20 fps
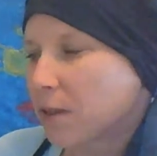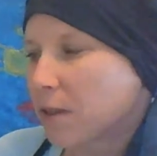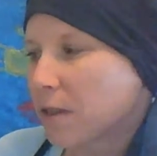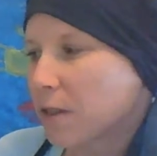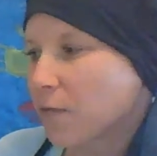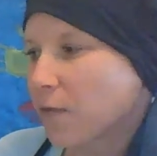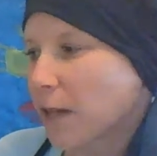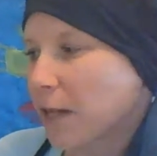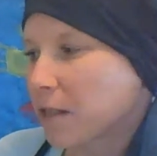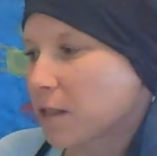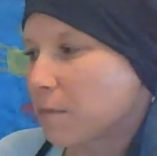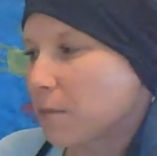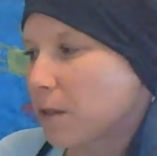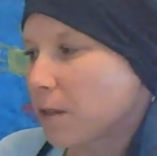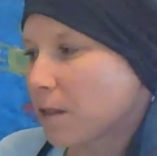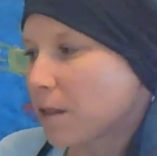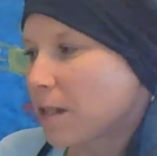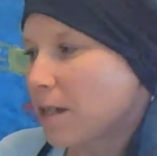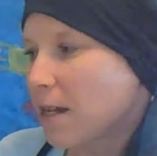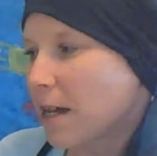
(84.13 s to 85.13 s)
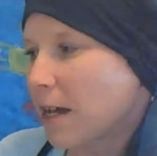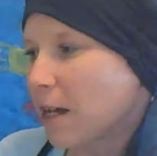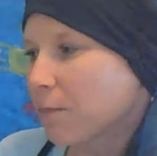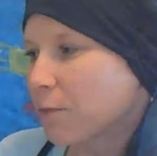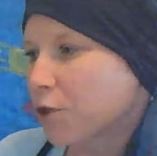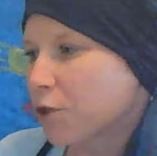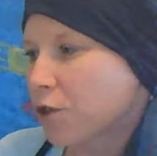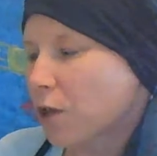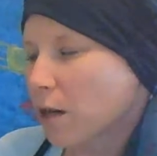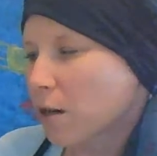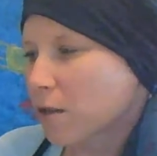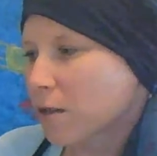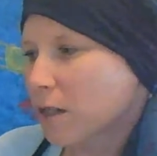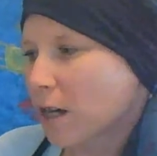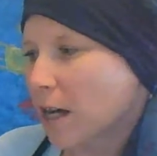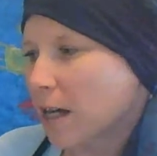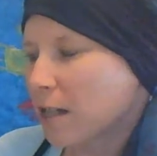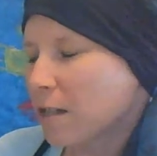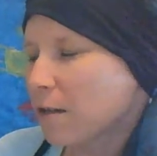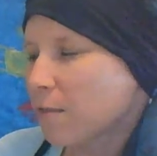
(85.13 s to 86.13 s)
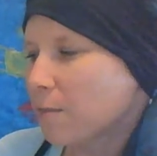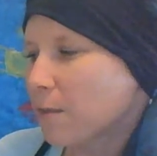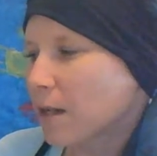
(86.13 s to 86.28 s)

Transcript: This flexibility helps sharks hunt